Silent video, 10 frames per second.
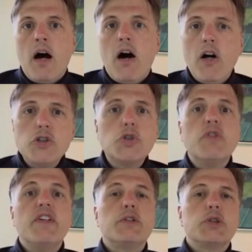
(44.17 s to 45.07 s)
Also
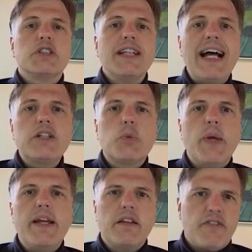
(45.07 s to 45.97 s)
of interest, last
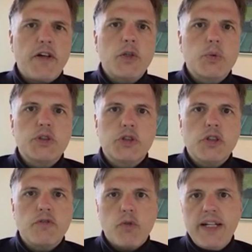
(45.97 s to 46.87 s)
week the Federal
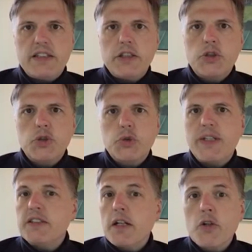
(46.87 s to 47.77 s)
Reserve raised interest
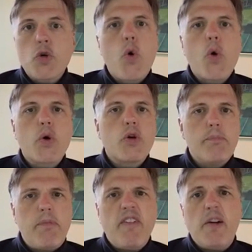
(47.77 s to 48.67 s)
rates another quarter
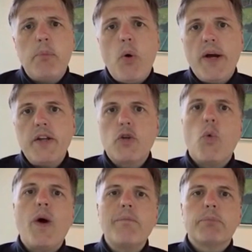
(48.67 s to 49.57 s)
of a point to
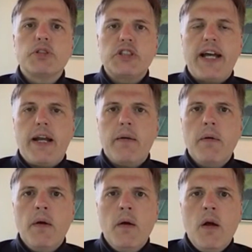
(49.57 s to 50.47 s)
1%.
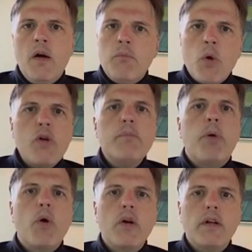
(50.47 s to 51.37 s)
More
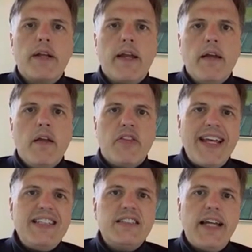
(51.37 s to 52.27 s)
importantly,
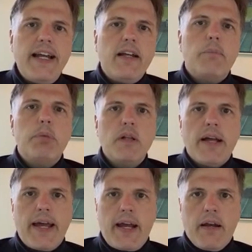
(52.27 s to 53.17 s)
they stated a
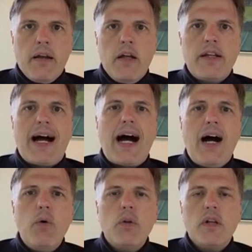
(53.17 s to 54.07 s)
plan to
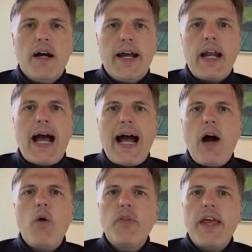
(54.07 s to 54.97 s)
outline
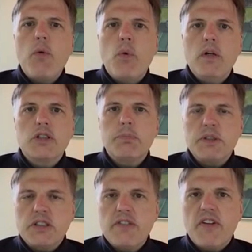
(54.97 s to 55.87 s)
how they will
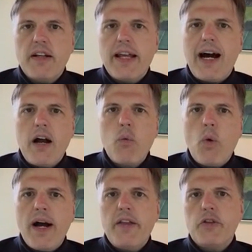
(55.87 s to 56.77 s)
specifically
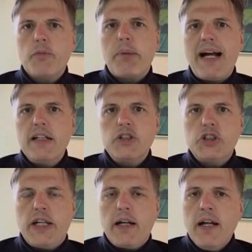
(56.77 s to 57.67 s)
unwind their balance
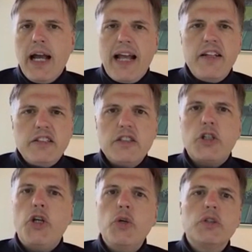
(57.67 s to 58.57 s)
sheet. And this is
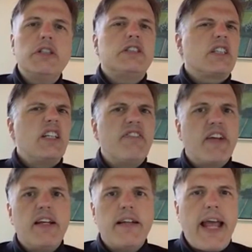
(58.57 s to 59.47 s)
hugely
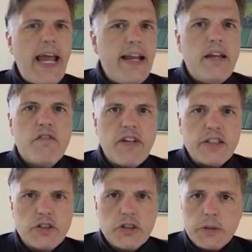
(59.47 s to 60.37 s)
significant to any
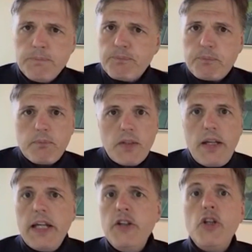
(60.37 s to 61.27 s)
investors
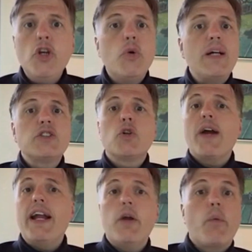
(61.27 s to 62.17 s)
in the US or
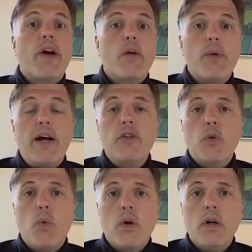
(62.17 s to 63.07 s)
anywhere around the
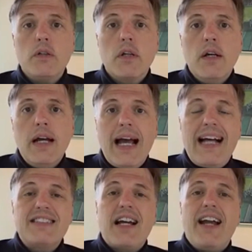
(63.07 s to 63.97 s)
world as